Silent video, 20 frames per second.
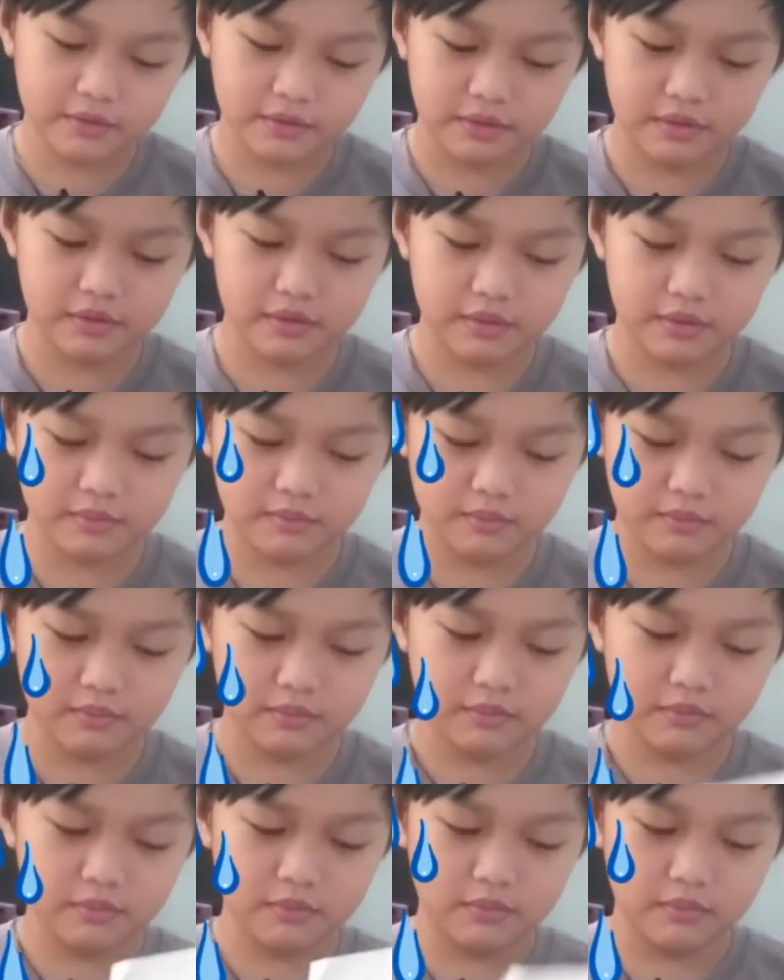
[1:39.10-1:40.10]

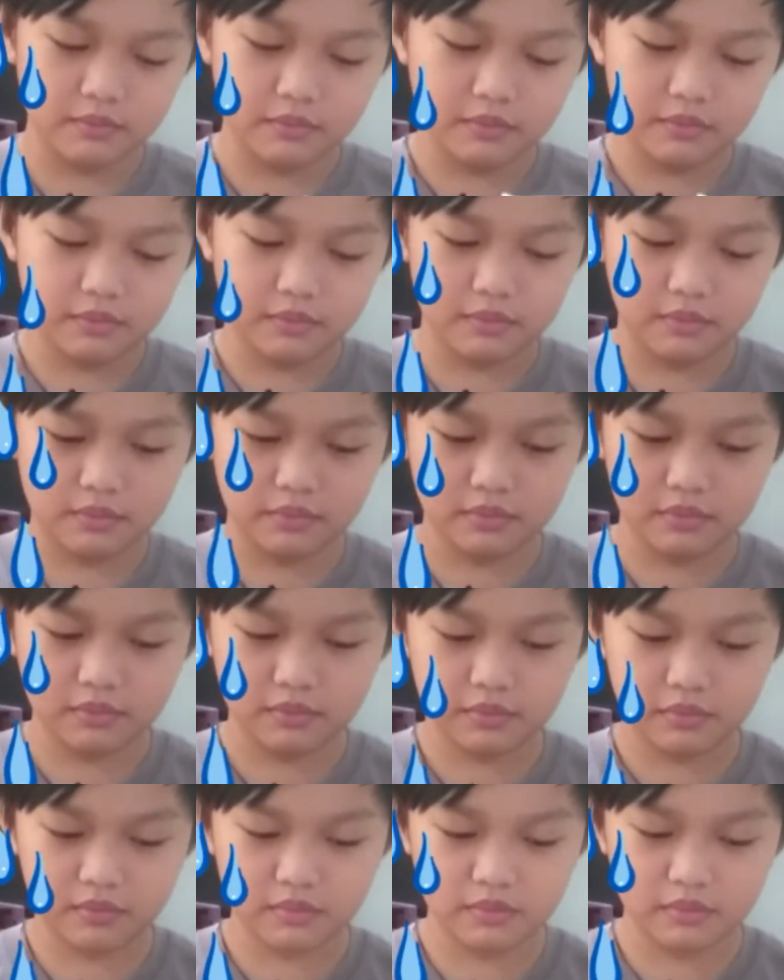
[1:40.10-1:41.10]

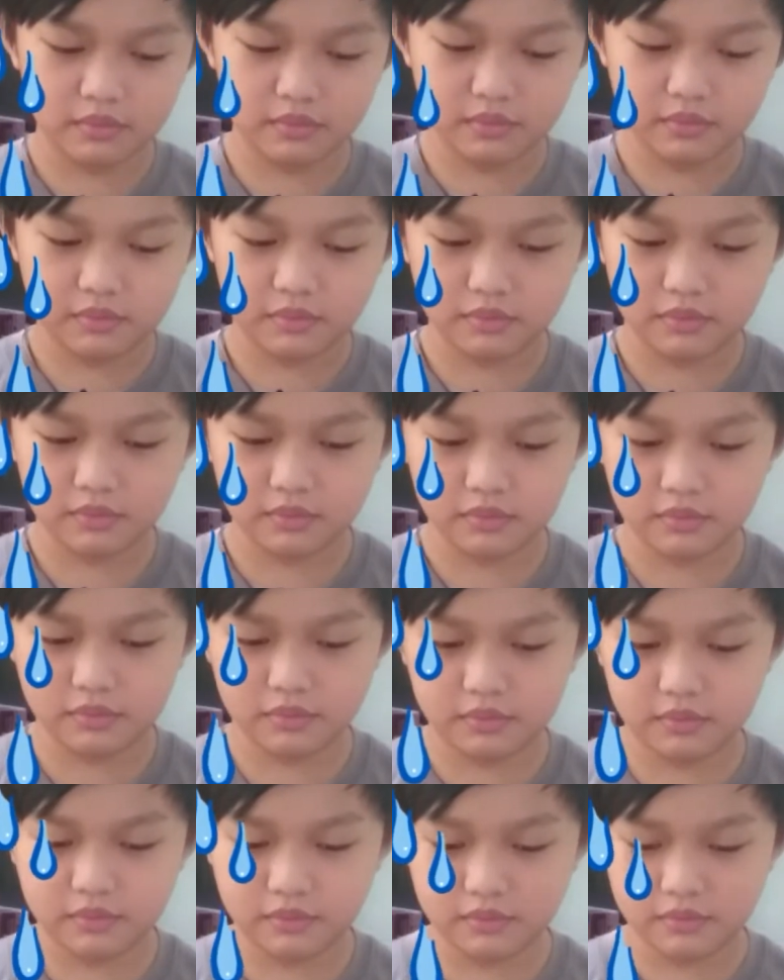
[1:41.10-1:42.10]
[no speech]